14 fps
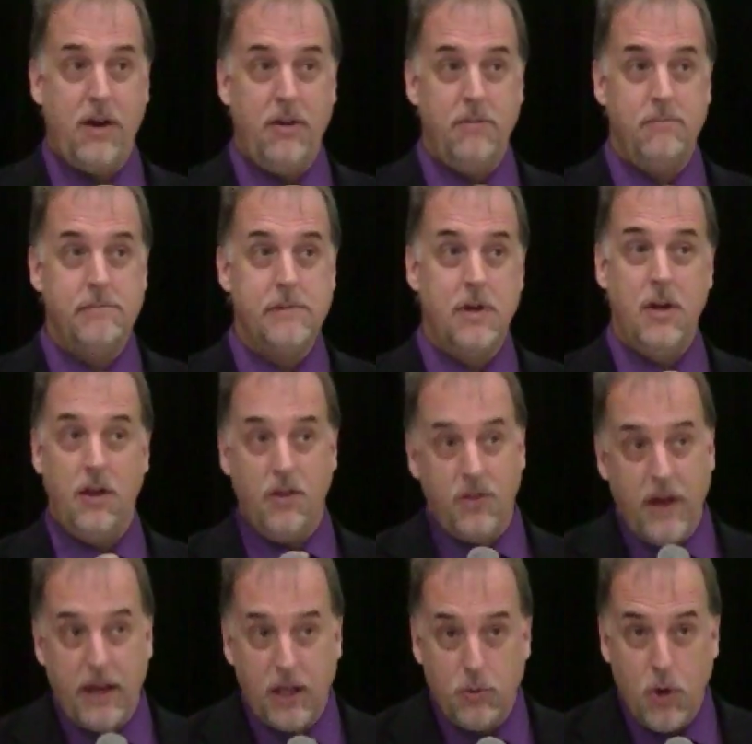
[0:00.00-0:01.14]
it.
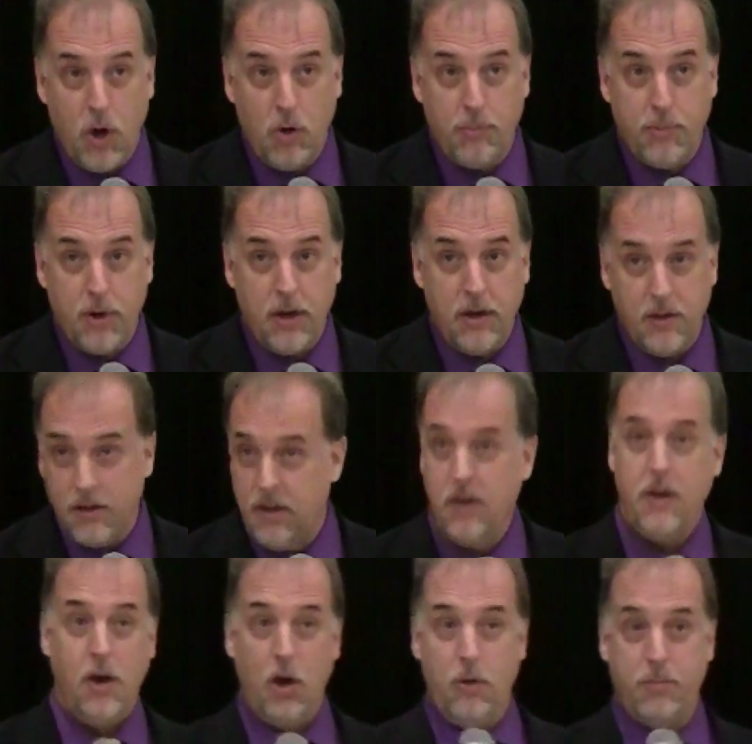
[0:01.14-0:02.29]
Thank you, Oprah.
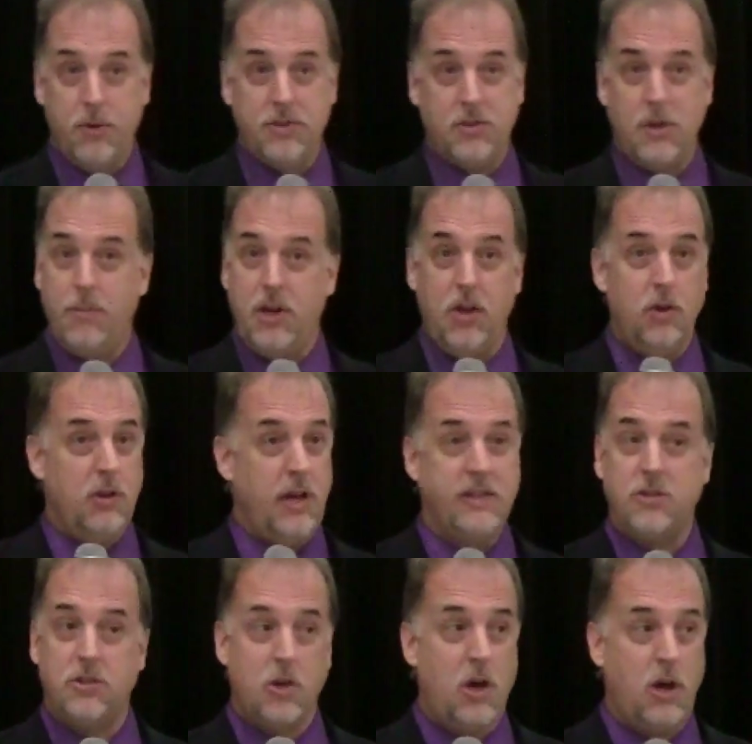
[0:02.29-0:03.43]
Oprah is somebody who likes to
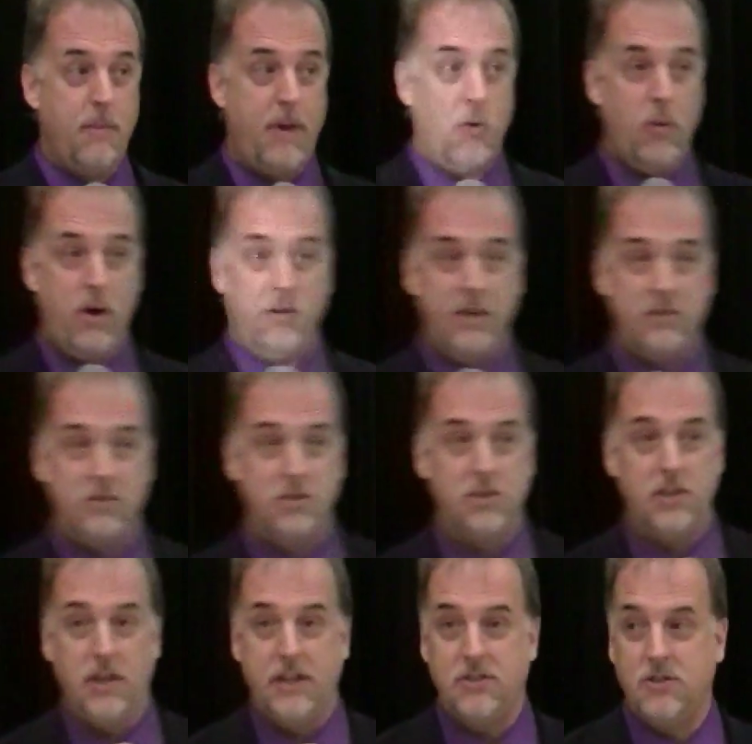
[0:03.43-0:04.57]
talk about wellness, and she
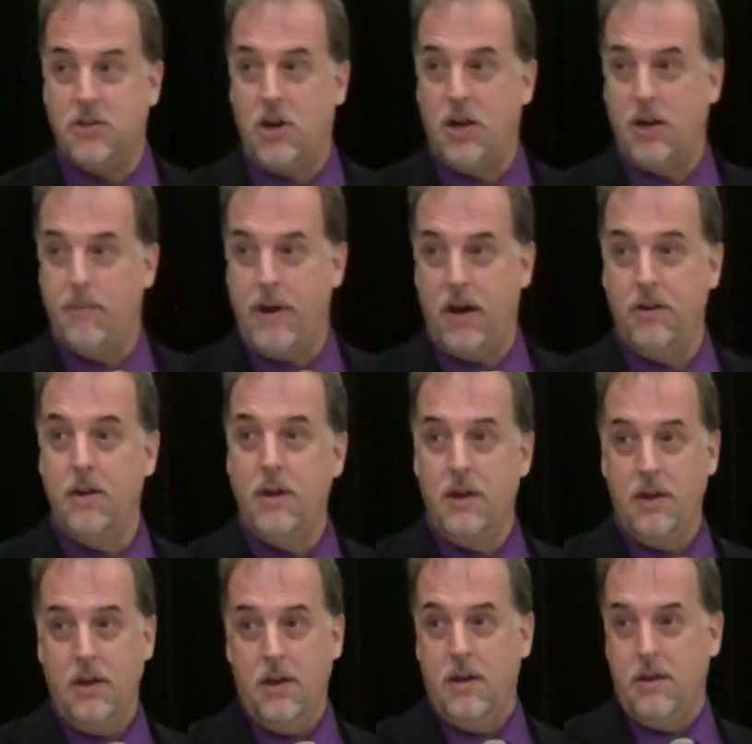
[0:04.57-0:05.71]
likes to talk about
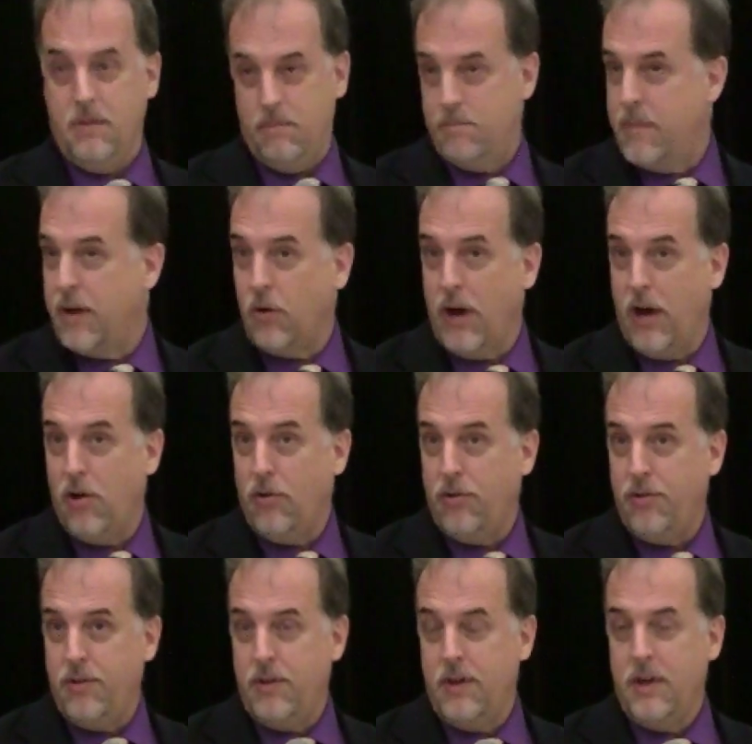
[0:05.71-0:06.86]
mental health,
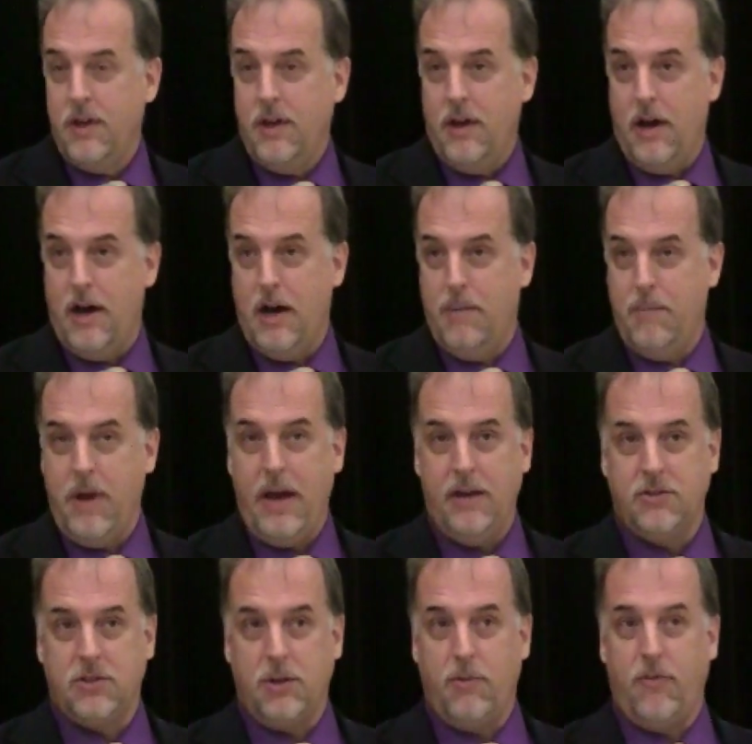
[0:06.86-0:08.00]
and
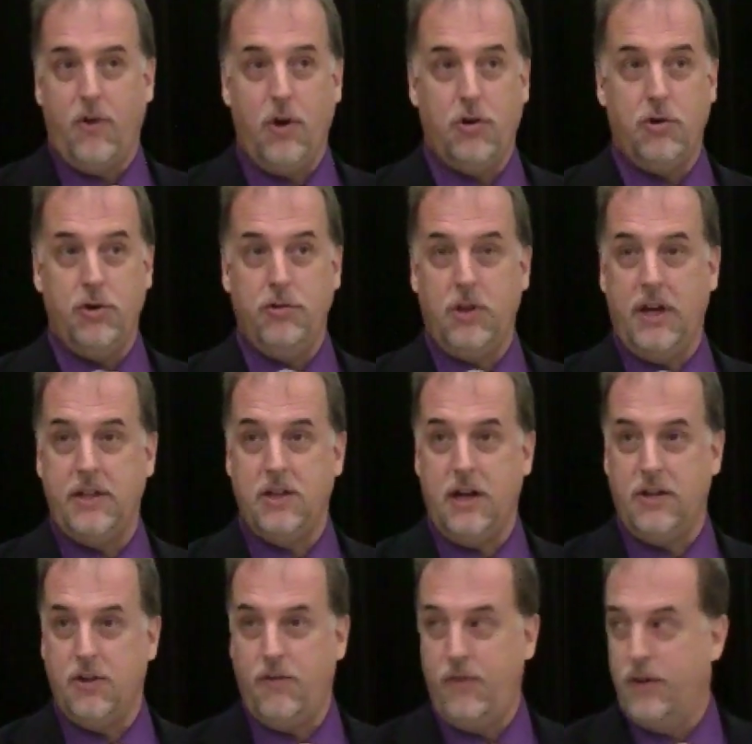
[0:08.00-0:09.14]
some of her crew, like
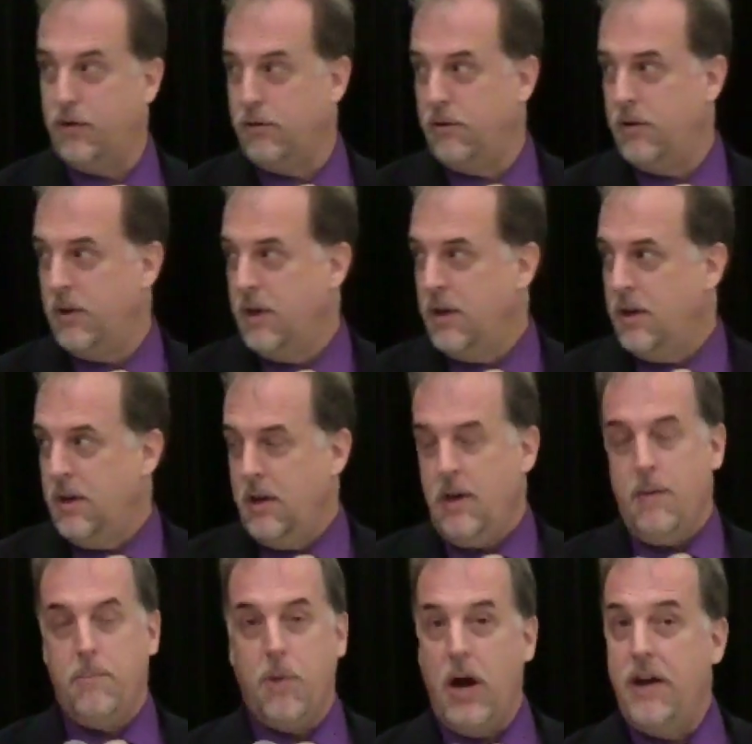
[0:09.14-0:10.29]
Dr. Phil.
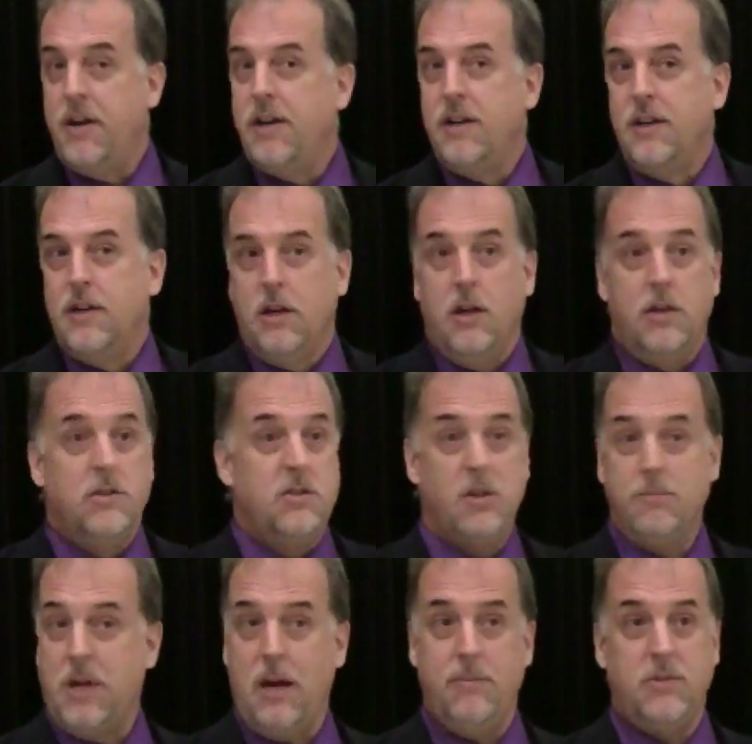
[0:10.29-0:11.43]
But
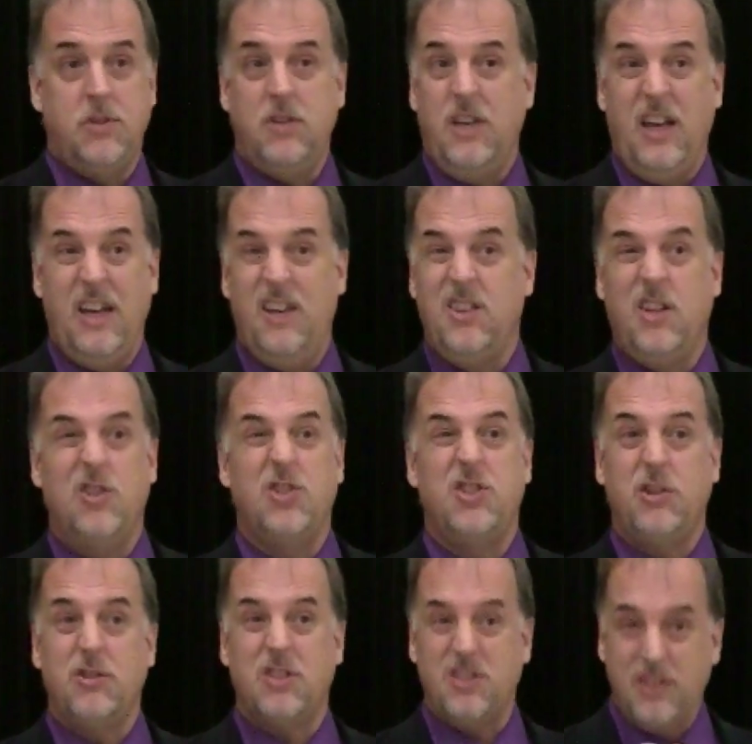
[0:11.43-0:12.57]
sometimes there's
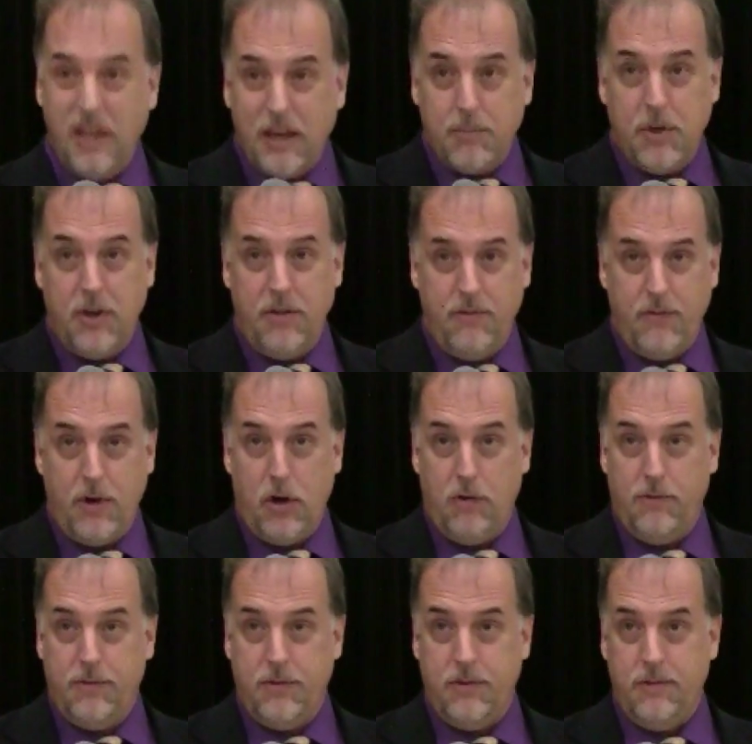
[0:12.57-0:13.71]
still stigma
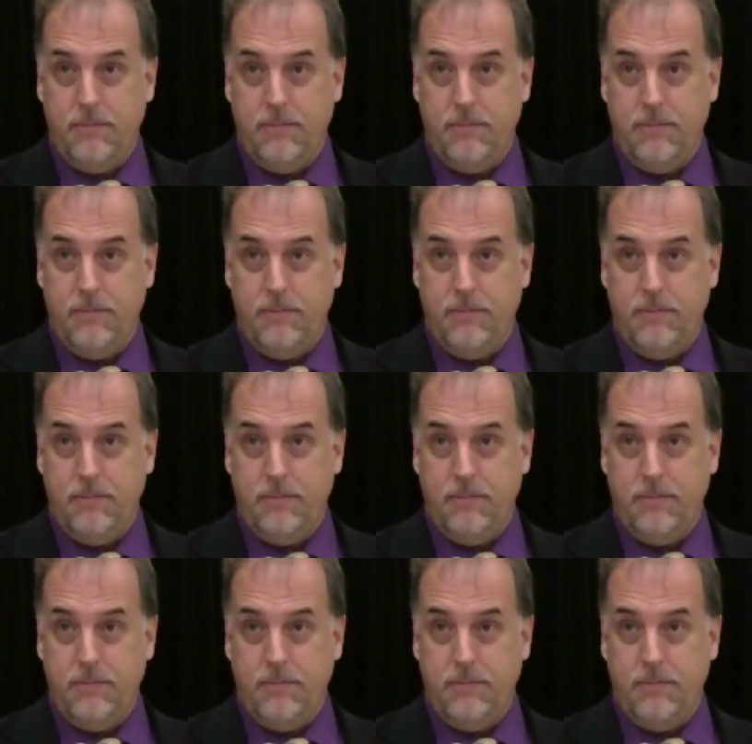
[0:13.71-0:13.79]
involved.